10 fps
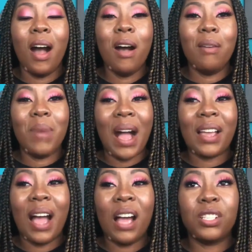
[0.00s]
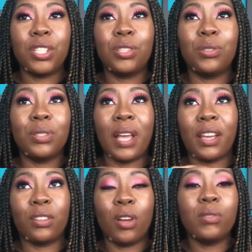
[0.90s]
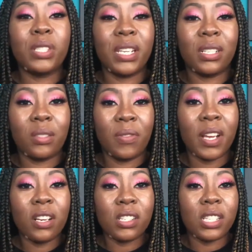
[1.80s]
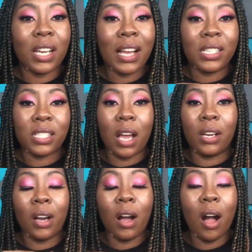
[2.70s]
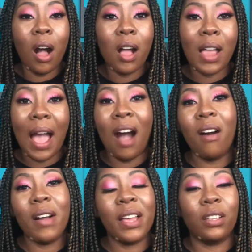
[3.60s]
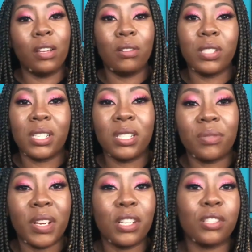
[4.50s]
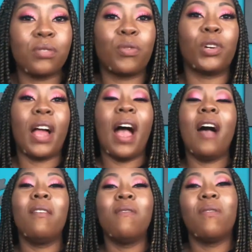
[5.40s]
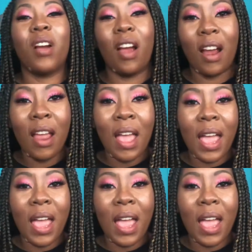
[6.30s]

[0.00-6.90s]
um, I got to like low six figures and I just kind of hung out at low six figures forever.